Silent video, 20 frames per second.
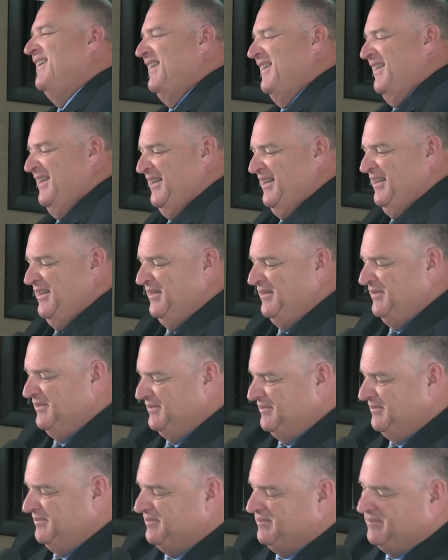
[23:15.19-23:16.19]
tell us
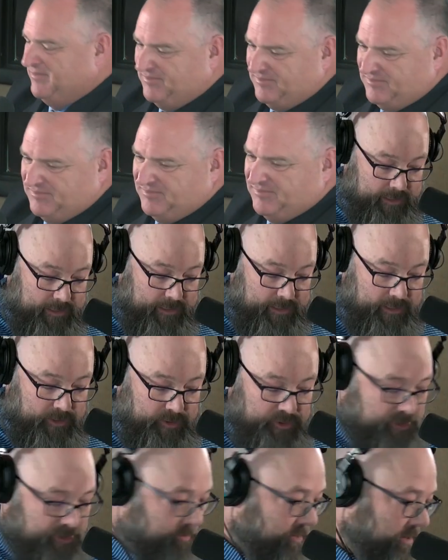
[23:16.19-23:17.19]
why you
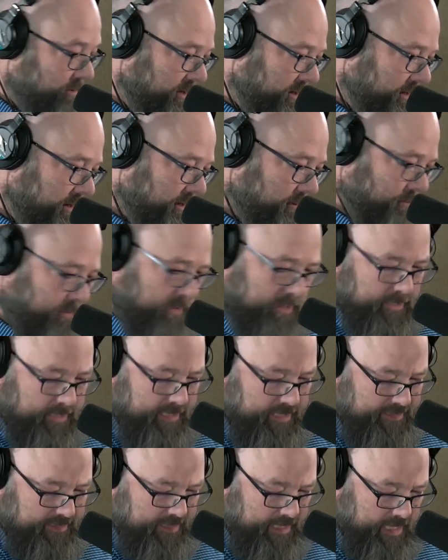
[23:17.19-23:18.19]
should be
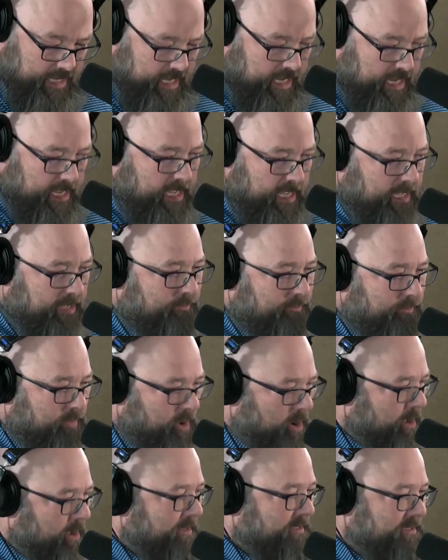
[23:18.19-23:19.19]
reelected.
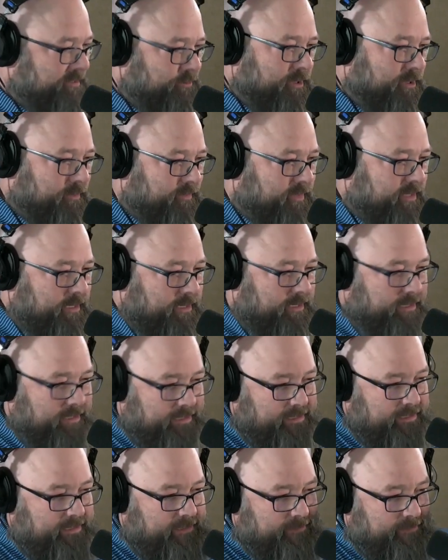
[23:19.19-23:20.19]
Bonds, one of
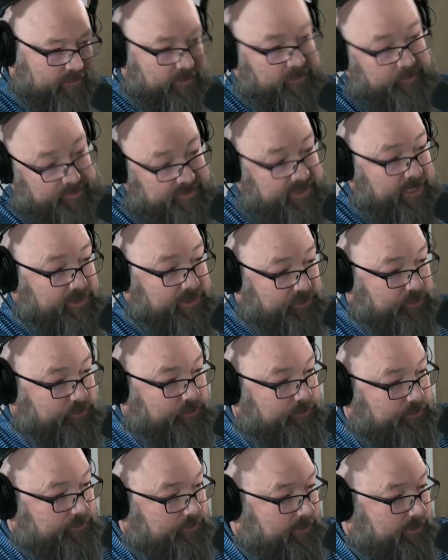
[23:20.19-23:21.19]
the potential
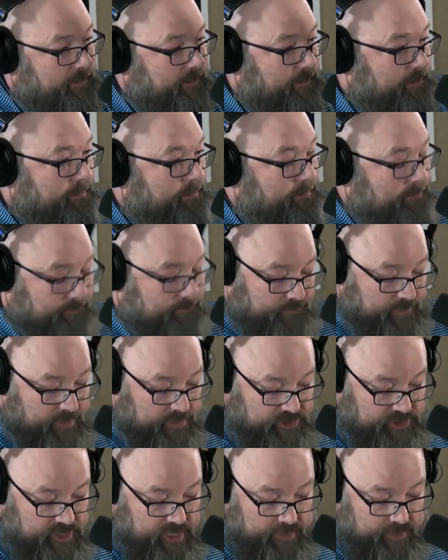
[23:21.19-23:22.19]
big
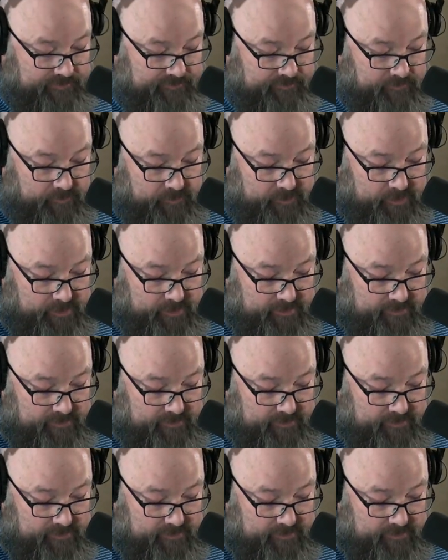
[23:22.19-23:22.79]
jobs for a